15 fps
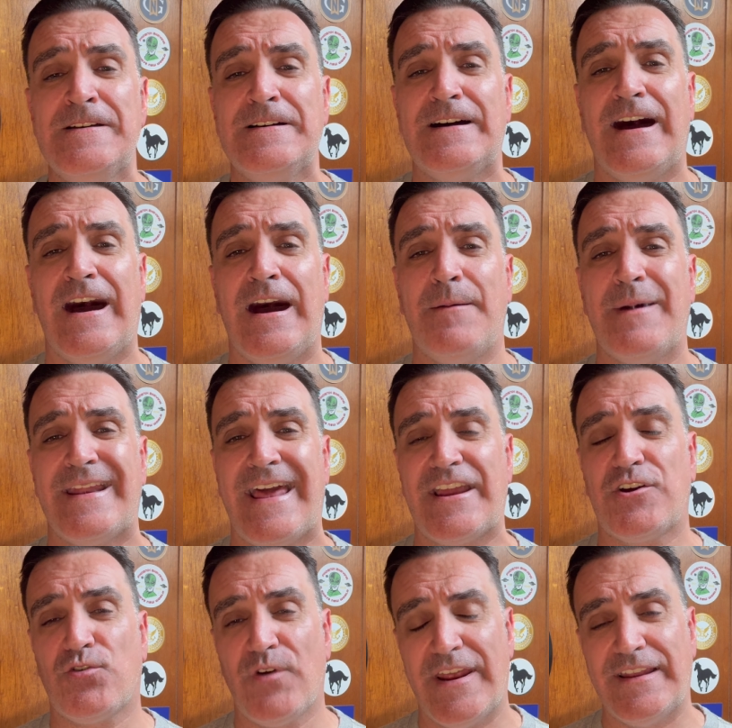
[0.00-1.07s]
Um, and I
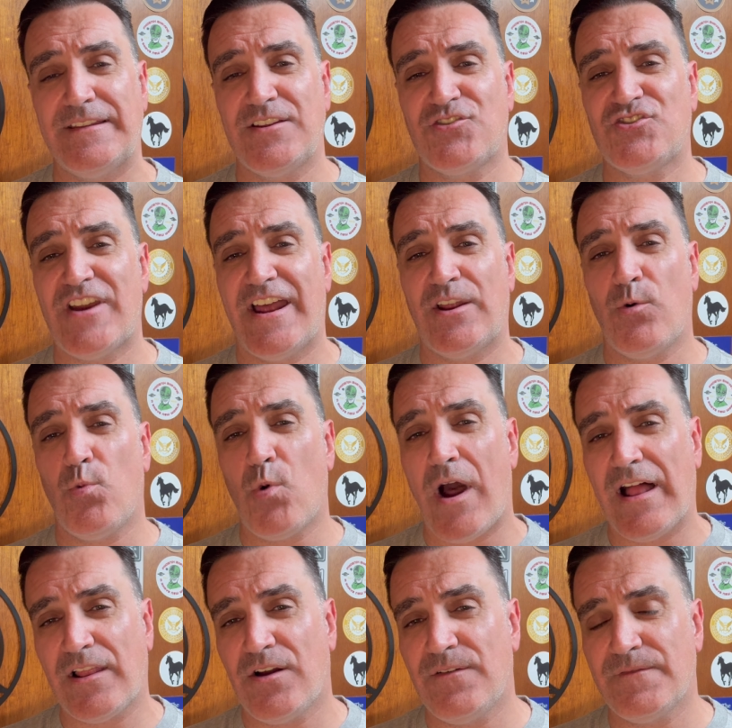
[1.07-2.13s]
created the channel
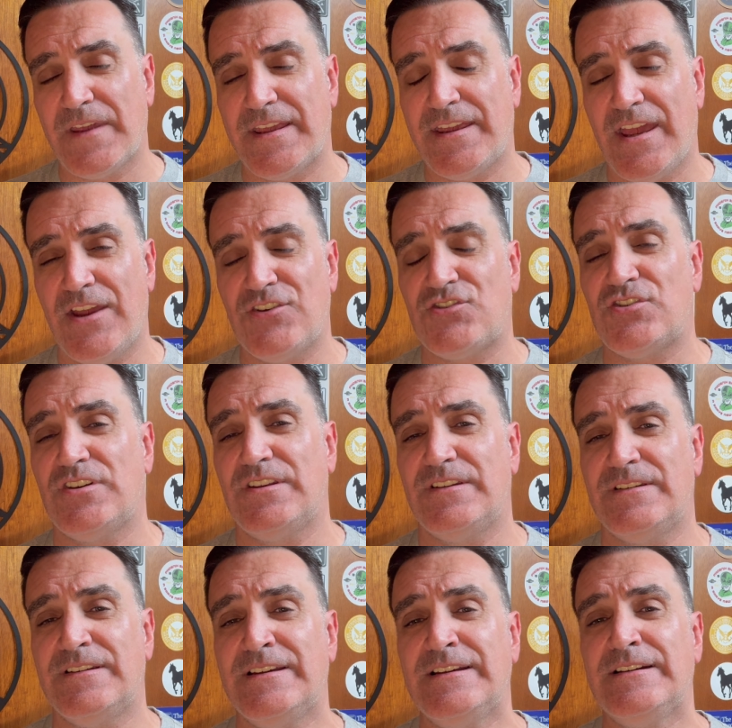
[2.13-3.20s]
while on
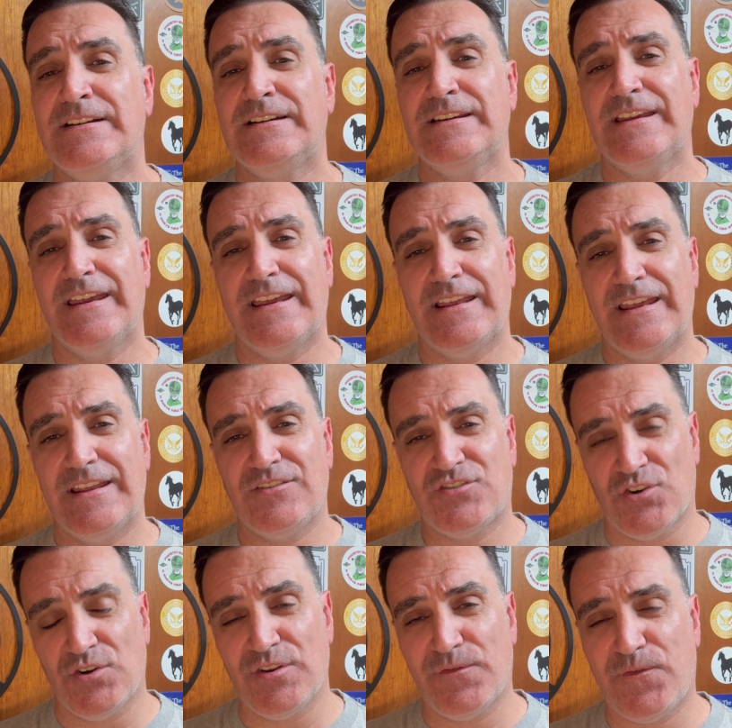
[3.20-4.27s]
vacation
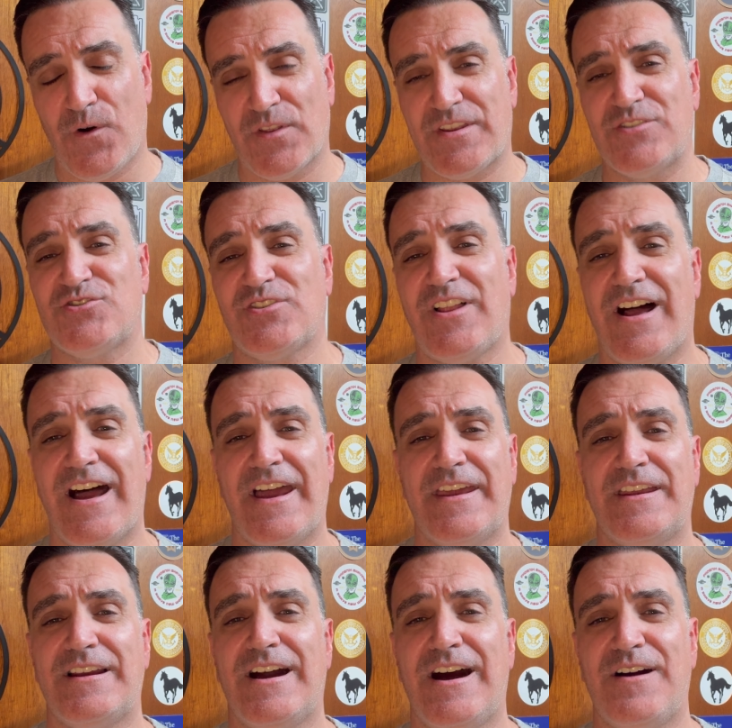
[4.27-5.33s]
during the 4th of
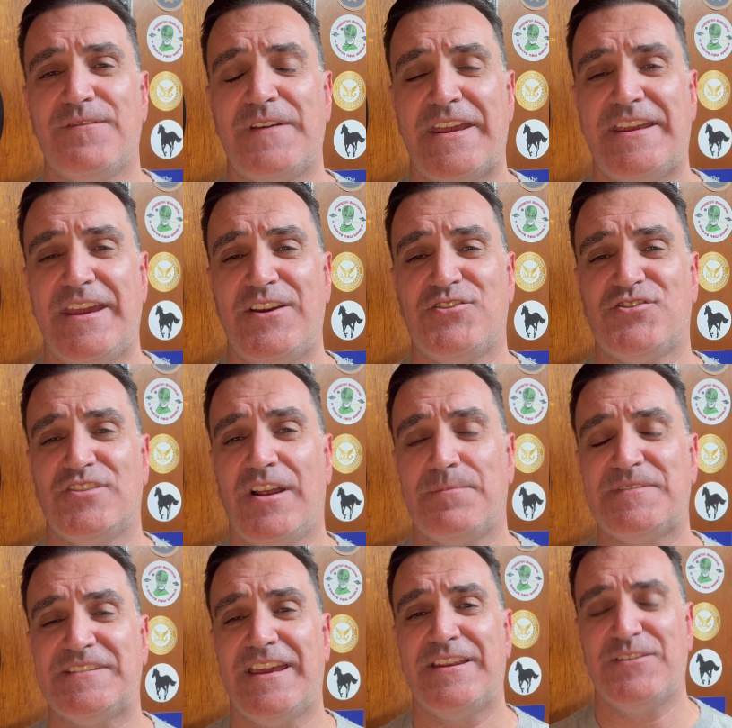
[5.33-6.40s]
July uh, vacation
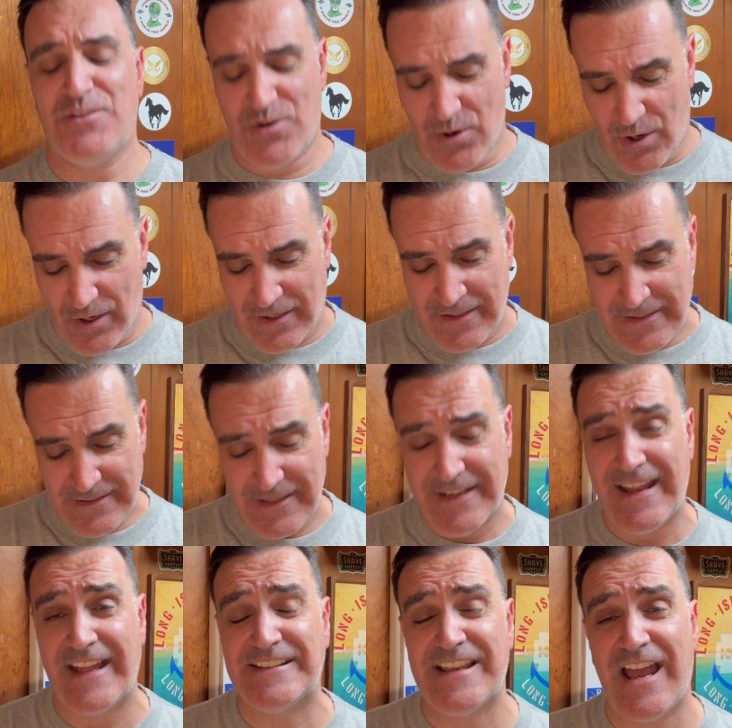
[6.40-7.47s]
upstate New York, and
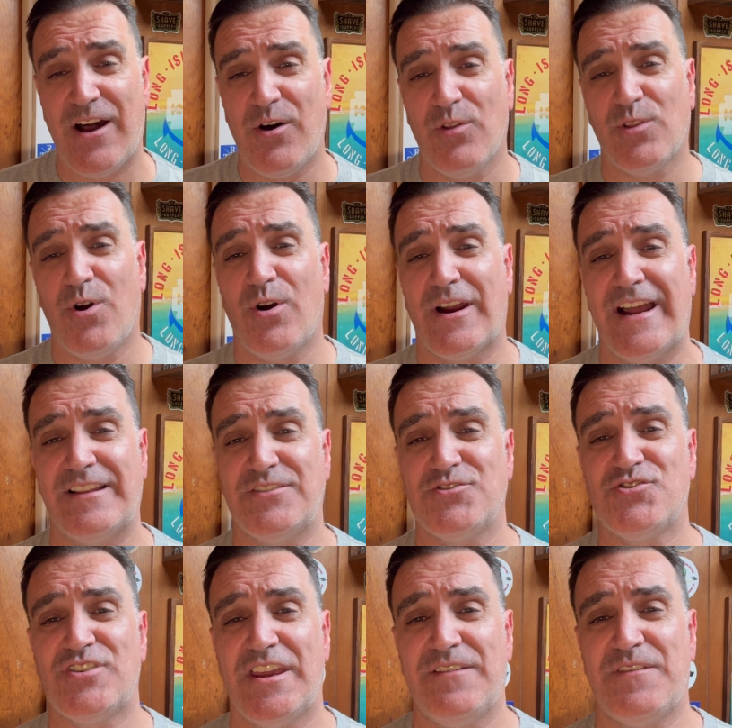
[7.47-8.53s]
that's how Long Island
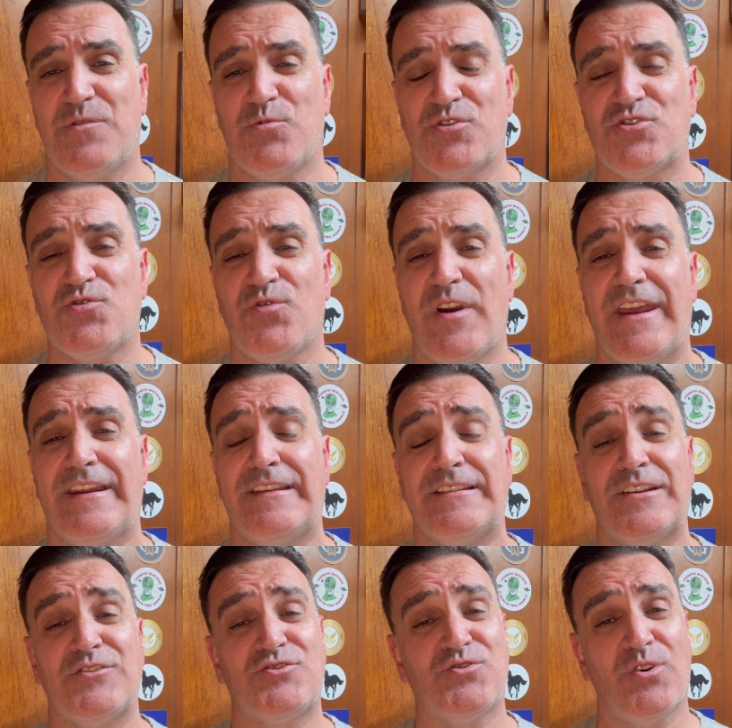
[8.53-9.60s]
Shaving was created. And
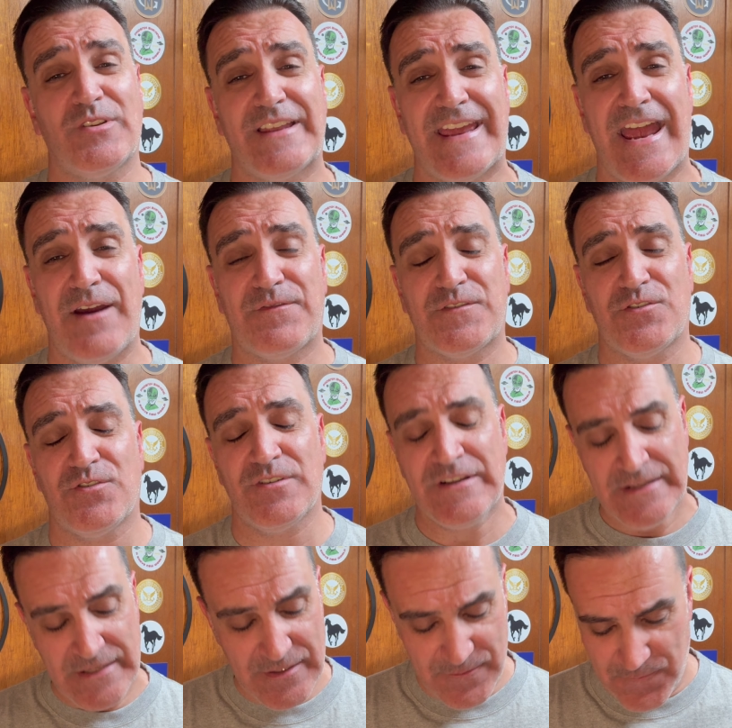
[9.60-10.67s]
then shortly after,
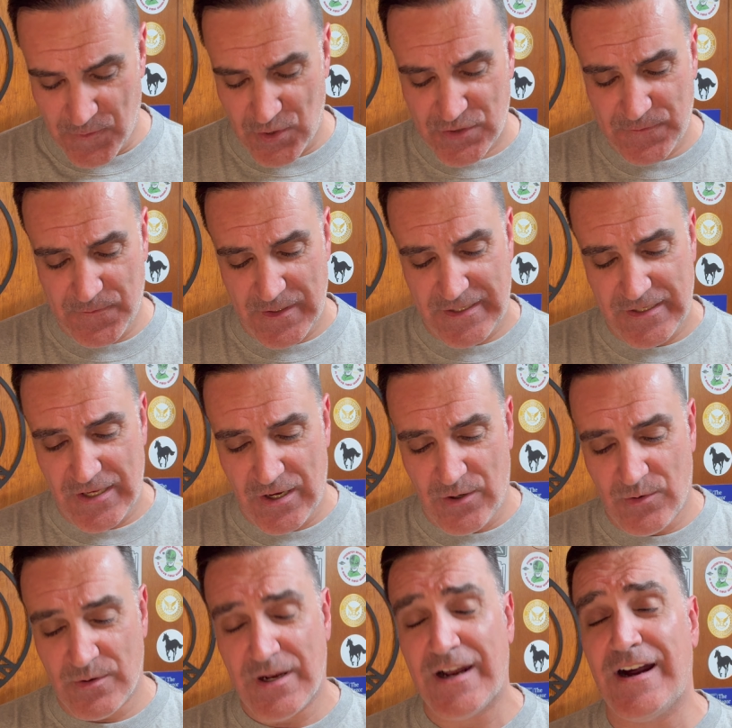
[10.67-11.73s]
first
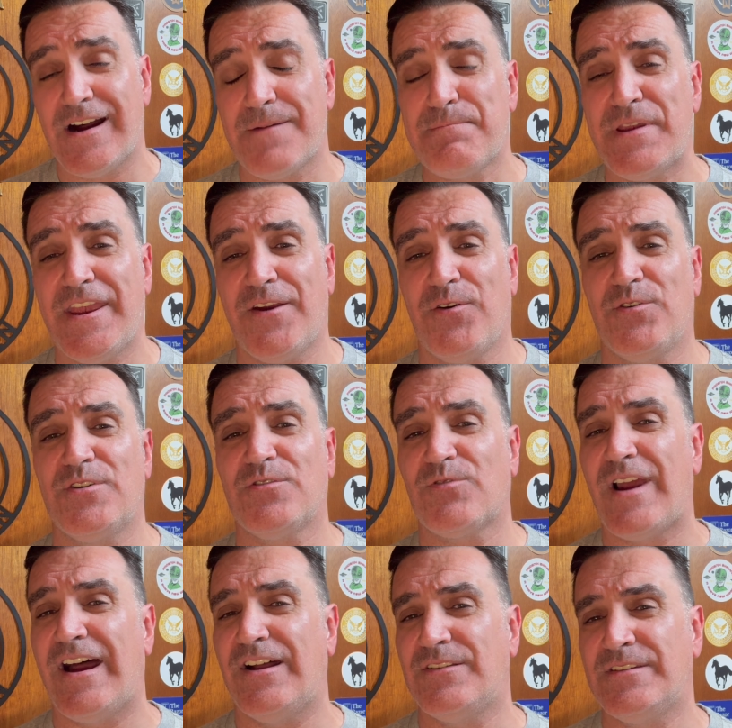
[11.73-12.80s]
video uh, appeared
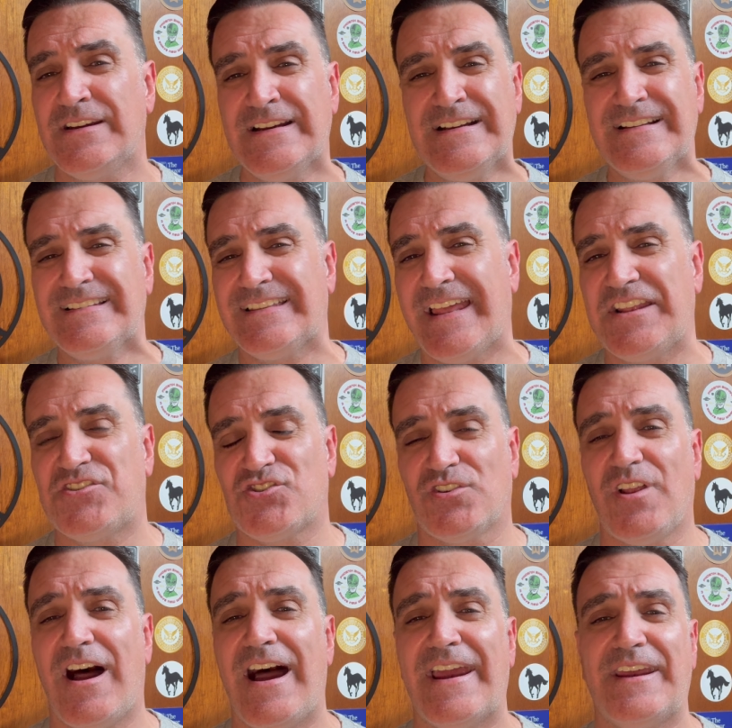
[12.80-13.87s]
around late
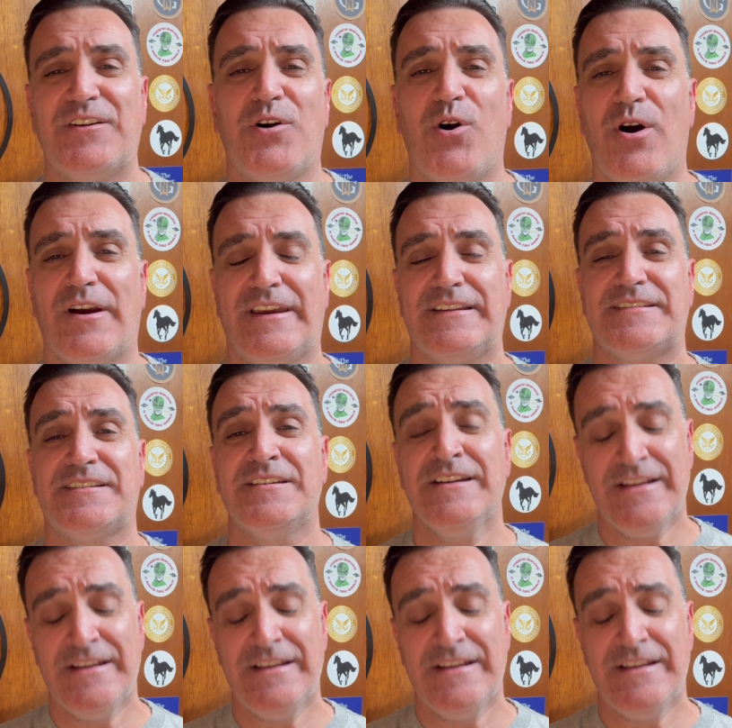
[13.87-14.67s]
July and August.